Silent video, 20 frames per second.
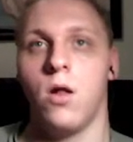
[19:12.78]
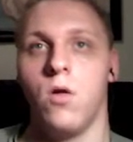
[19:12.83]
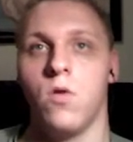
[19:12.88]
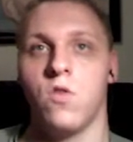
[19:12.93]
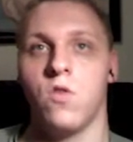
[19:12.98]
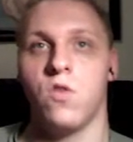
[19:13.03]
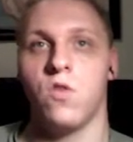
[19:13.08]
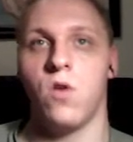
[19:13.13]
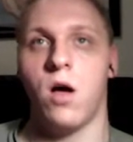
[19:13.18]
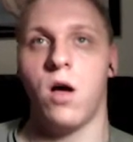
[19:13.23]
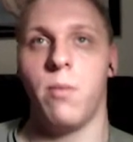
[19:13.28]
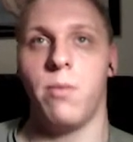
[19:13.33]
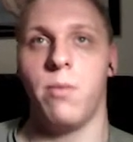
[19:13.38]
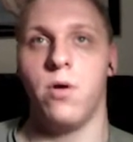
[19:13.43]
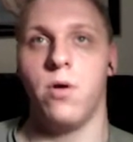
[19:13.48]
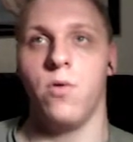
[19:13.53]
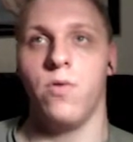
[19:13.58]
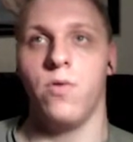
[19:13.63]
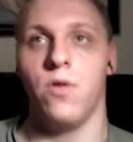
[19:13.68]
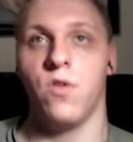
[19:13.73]
also
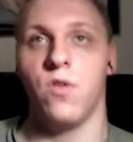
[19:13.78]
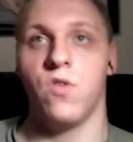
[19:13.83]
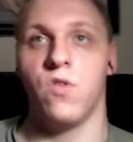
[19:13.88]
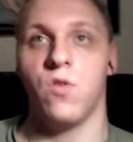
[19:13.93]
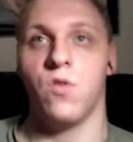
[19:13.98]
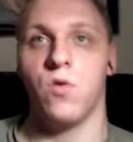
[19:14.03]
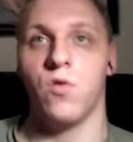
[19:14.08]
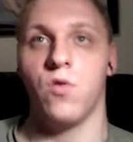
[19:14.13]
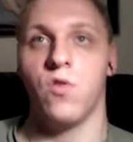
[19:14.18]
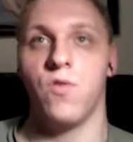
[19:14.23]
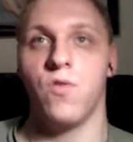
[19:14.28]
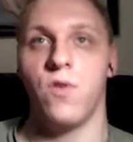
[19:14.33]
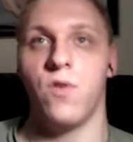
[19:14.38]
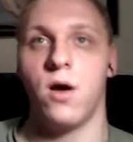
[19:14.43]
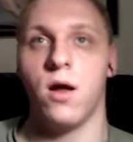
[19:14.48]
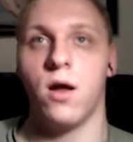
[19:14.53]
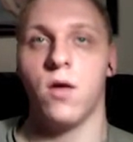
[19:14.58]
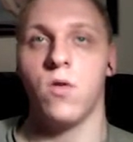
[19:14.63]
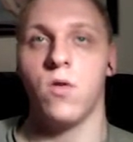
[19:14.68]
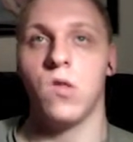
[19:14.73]
upload the source
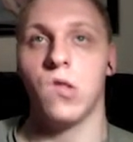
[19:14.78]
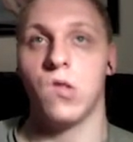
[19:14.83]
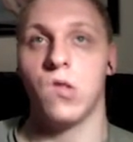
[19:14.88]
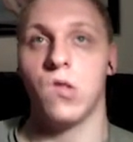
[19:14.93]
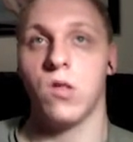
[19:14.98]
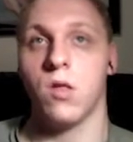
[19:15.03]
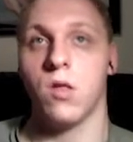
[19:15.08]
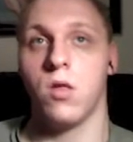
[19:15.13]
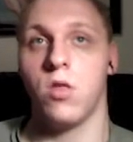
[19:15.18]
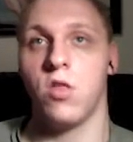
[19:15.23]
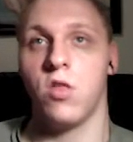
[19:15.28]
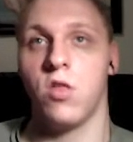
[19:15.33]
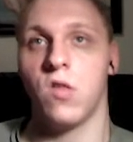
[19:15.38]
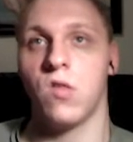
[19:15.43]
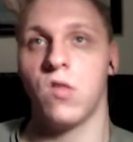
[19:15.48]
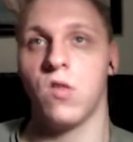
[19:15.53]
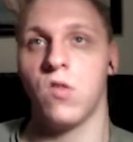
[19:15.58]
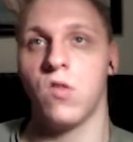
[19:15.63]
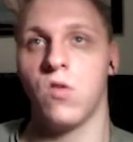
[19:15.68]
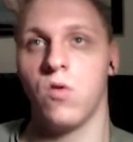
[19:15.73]
files, just
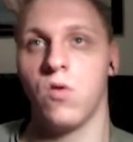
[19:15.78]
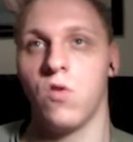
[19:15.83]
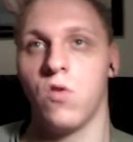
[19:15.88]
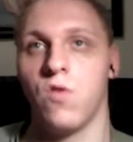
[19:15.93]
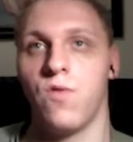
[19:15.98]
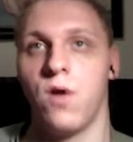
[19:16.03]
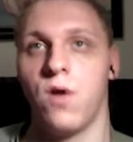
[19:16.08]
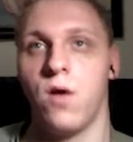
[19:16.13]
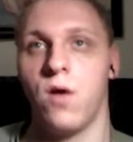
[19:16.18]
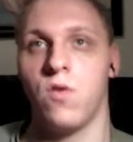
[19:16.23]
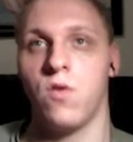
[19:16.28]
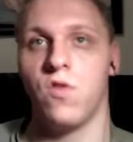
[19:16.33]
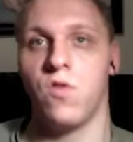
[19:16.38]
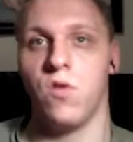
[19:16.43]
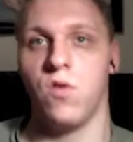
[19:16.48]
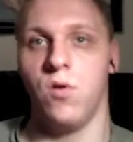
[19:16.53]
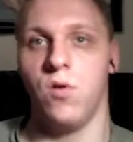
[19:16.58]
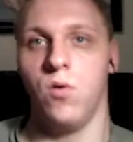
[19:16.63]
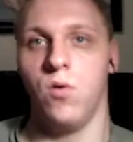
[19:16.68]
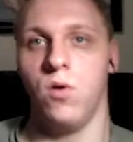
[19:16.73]
the source files,
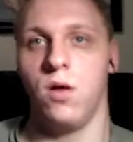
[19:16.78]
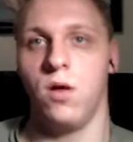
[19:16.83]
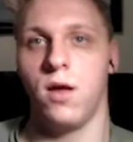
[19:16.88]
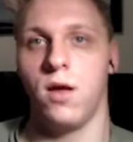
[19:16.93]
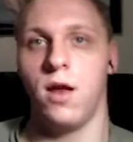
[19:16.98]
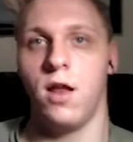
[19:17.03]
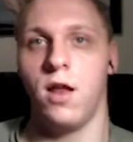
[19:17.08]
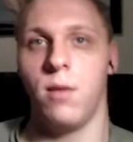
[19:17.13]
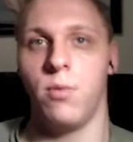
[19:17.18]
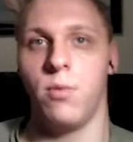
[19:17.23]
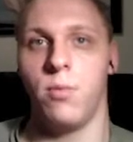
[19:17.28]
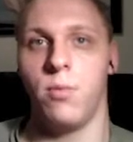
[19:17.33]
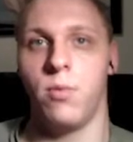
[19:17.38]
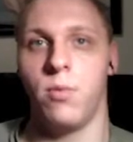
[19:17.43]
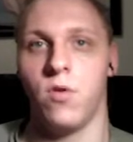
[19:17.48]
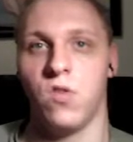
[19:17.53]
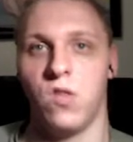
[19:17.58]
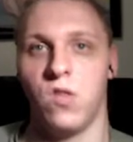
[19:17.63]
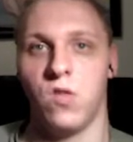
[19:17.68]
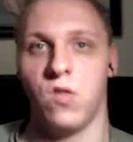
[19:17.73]
to the GitHub
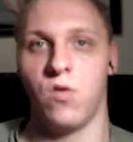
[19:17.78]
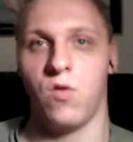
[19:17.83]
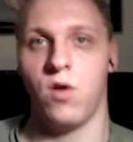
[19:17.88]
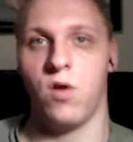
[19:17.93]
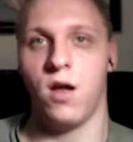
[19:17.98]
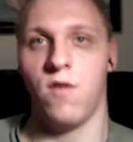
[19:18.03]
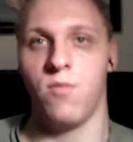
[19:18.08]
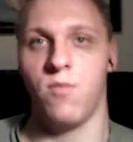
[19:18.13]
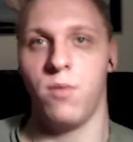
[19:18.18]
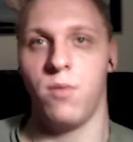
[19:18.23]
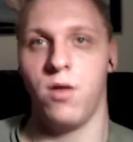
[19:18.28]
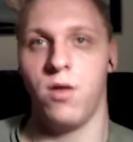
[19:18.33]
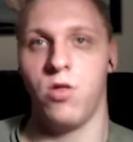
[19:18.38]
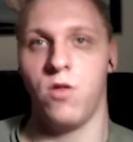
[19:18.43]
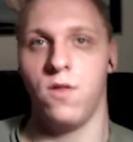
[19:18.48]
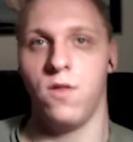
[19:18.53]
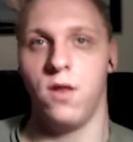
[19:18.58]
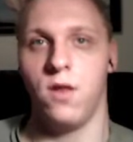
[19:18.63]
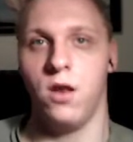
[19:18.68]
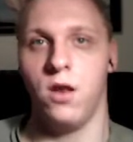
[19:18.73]
repository I've mentioned in the